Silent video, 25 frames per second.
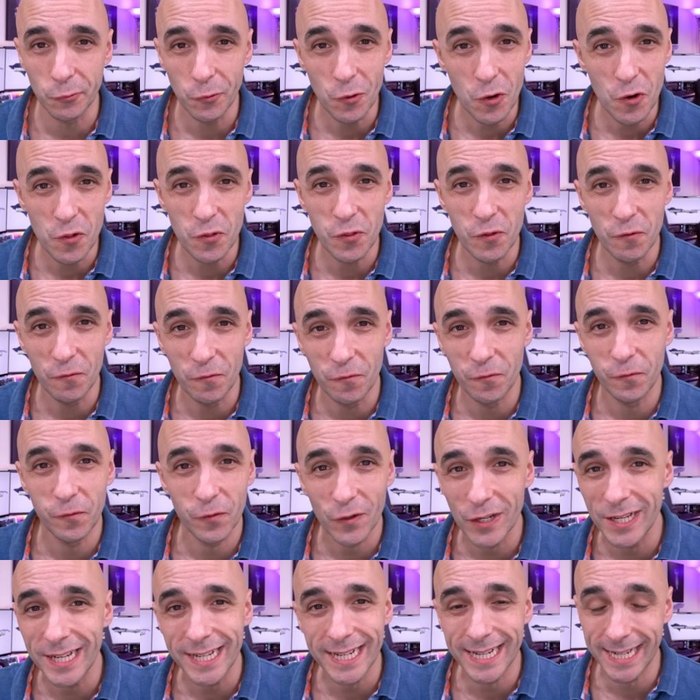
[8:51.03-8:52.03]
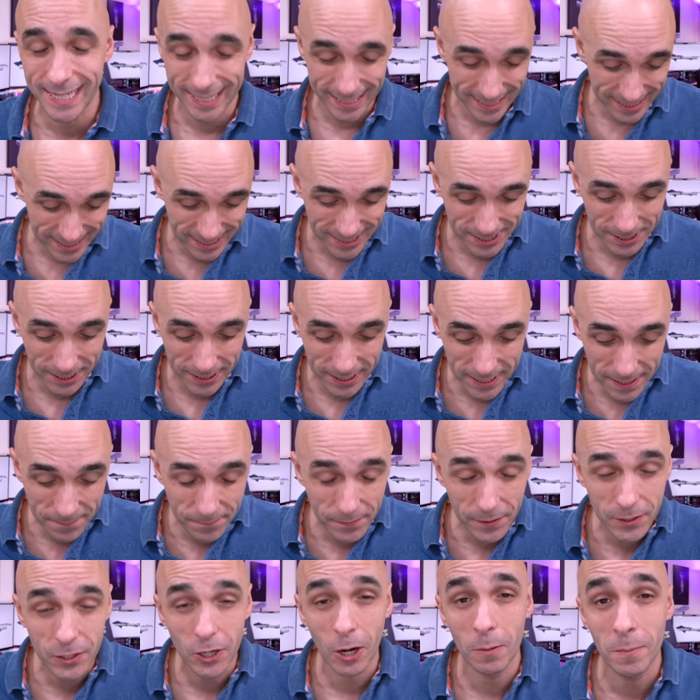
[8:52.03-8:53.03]
worth of Flic is to
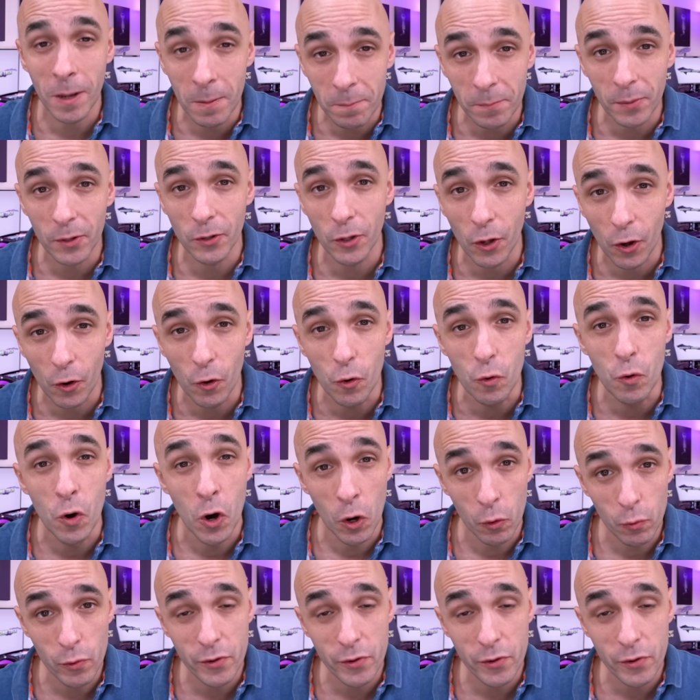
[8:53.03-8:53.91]
leave a comment below